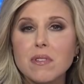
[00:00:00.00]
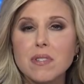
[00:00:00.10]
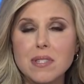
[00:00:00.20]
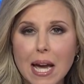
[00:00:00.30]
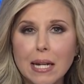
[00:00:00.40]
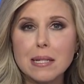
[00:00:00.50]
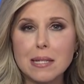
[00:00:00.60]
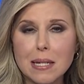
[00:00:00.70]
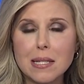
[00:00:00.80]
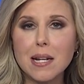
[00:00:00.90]
The second
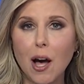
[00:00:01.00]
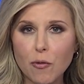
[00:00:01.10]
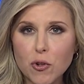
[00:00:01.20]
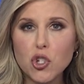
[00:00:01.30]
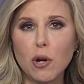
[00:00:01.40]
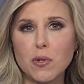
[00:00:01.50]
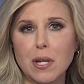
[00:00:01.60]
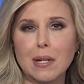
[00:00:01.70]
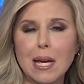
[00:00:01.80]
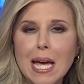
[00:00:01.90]
season of The
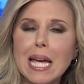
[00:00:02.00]
Chosen